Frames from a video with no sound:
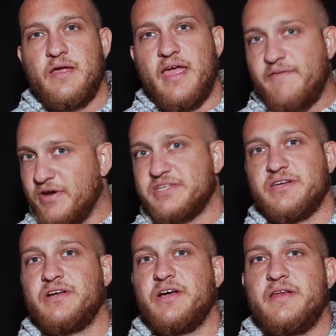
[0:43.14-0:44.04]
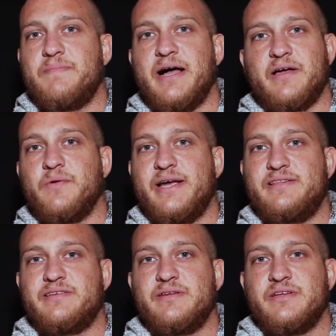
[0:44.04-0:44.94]
if it doesn't look good in black and
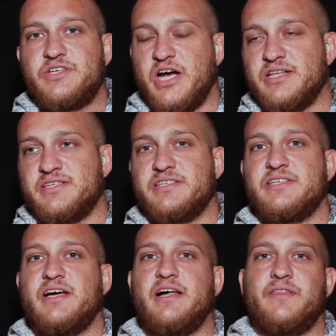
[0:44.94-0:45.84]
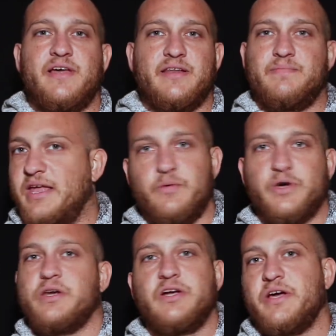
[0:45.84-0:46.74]
white, chances are that it
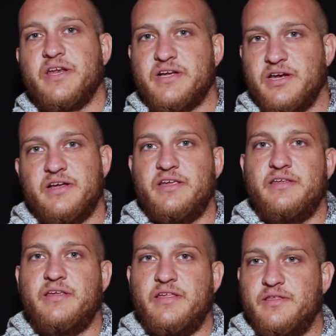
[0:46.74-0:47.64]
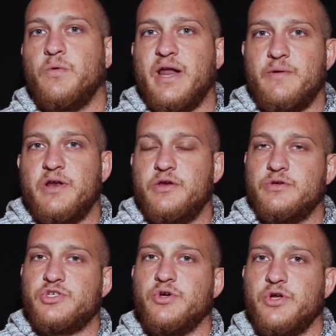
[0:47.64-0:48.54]
wouldn't look good in color either. What I want to do
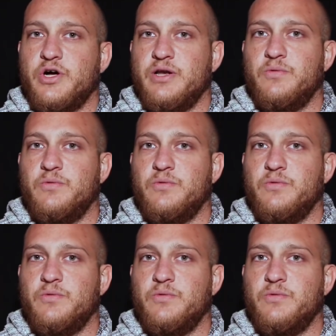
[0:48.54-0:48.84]
is show you all